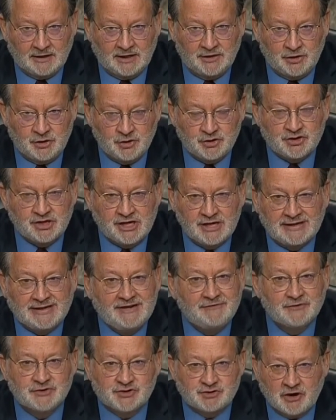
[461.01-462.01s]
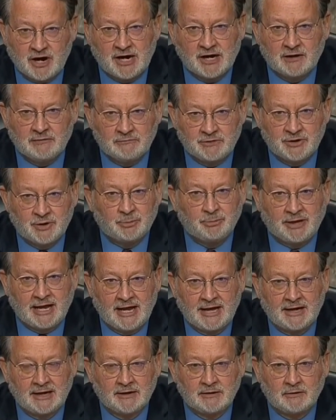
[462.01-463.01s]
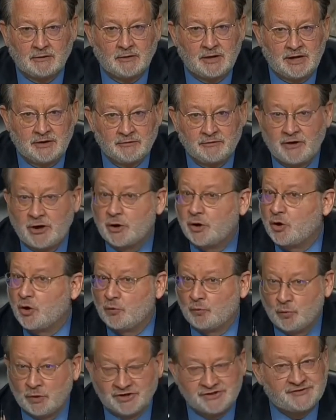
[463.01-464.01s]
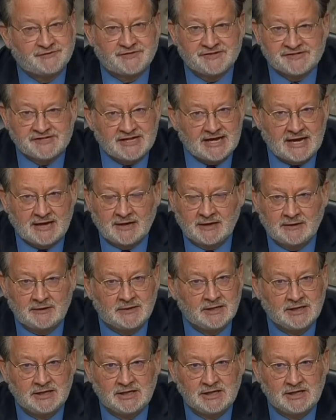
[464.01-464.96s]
and usually you leave a trail when you're planning, either that or you're real sophisticated